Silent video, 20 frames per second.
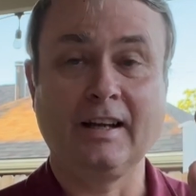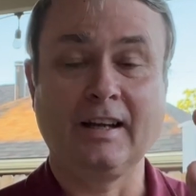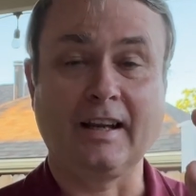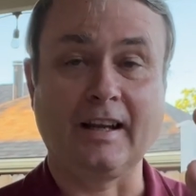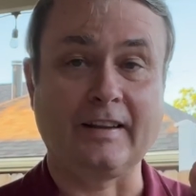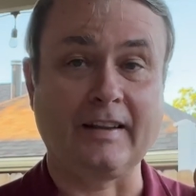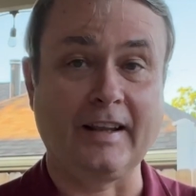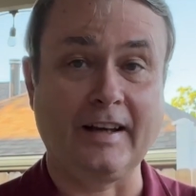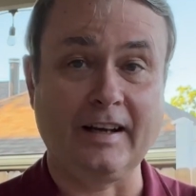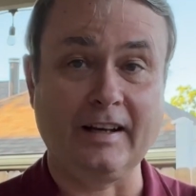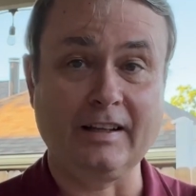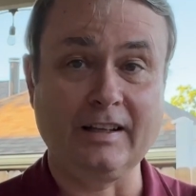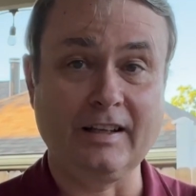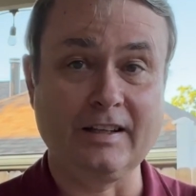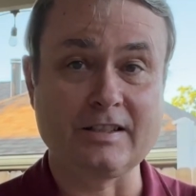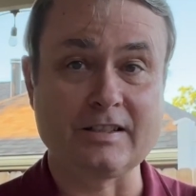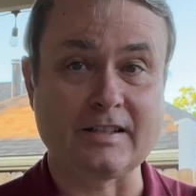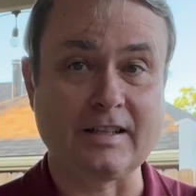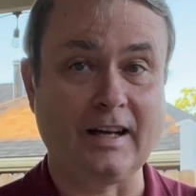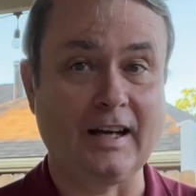and then at
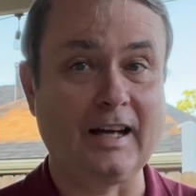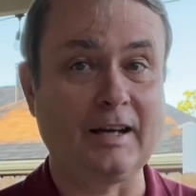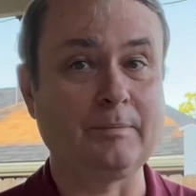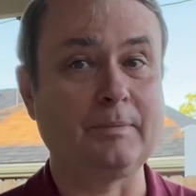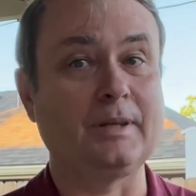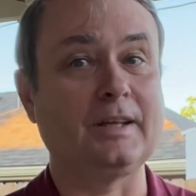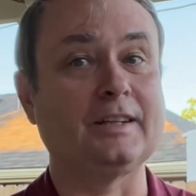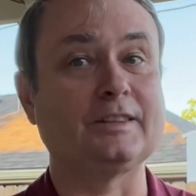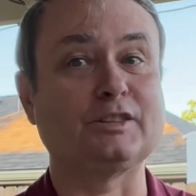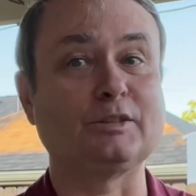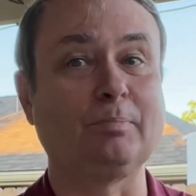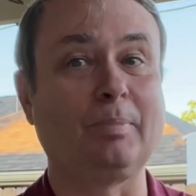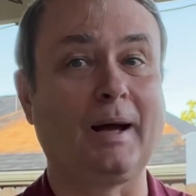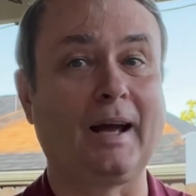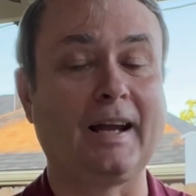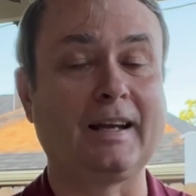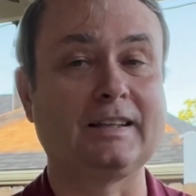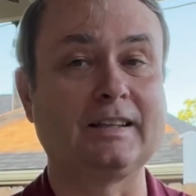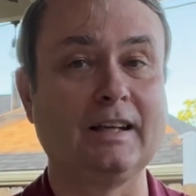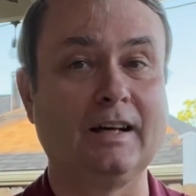lunchtime it
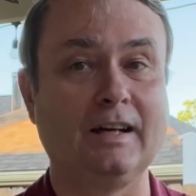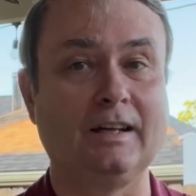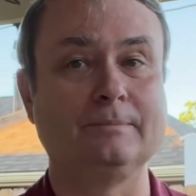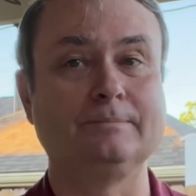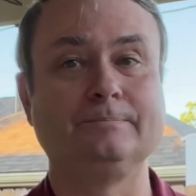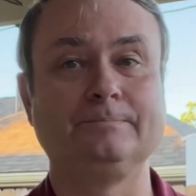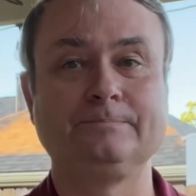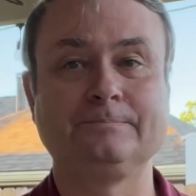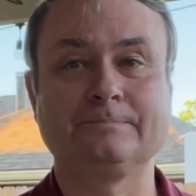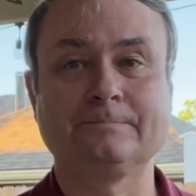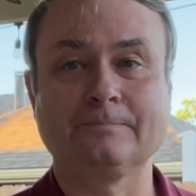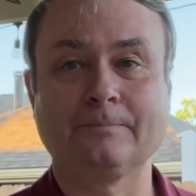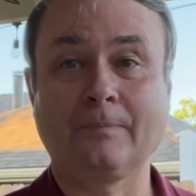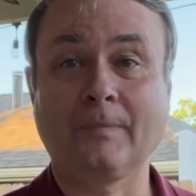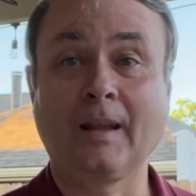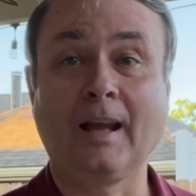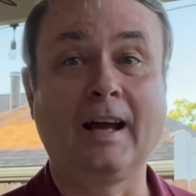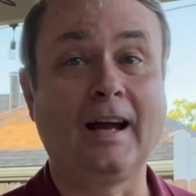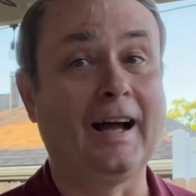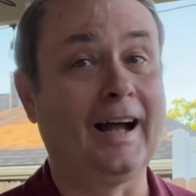spiked up.
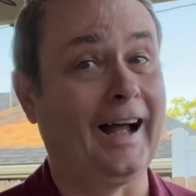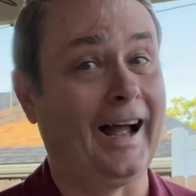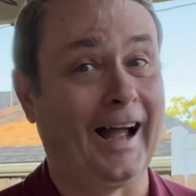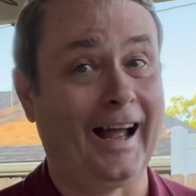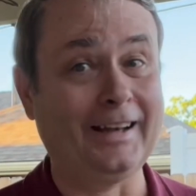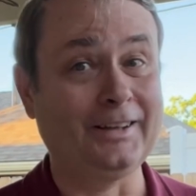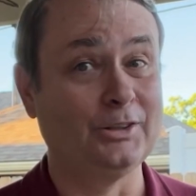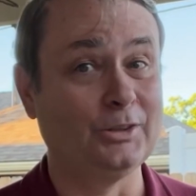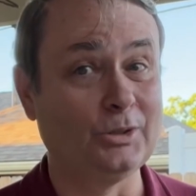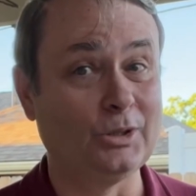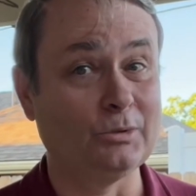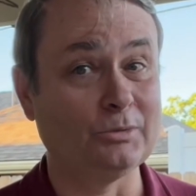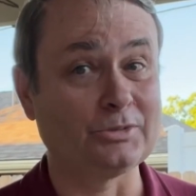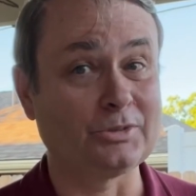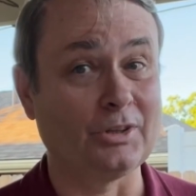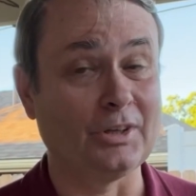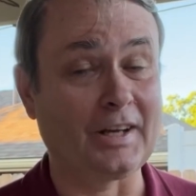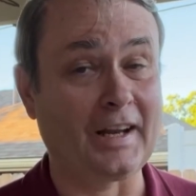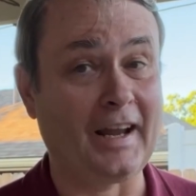I knew it was going to